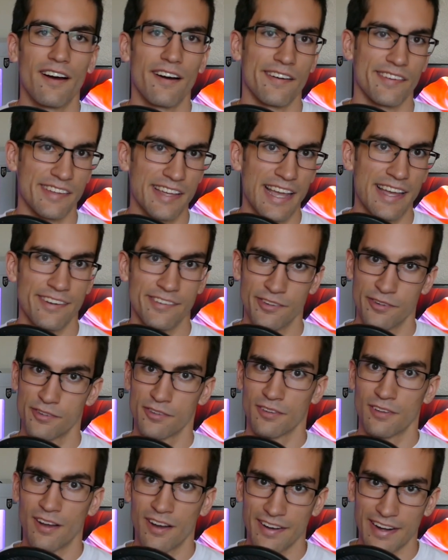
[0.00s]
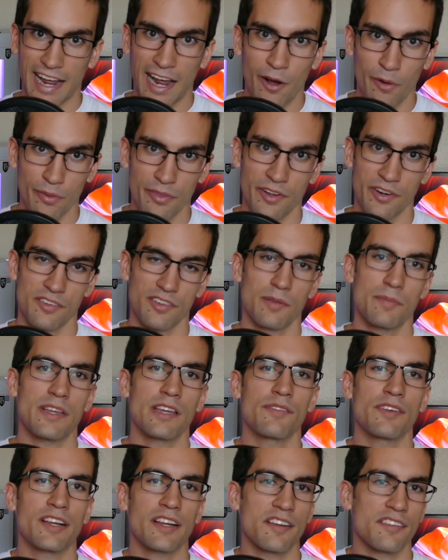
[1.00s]
on Candid. There's a lot out there. So let me
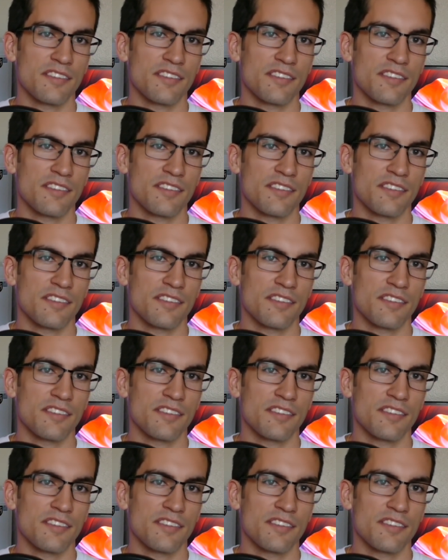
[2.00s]
give you an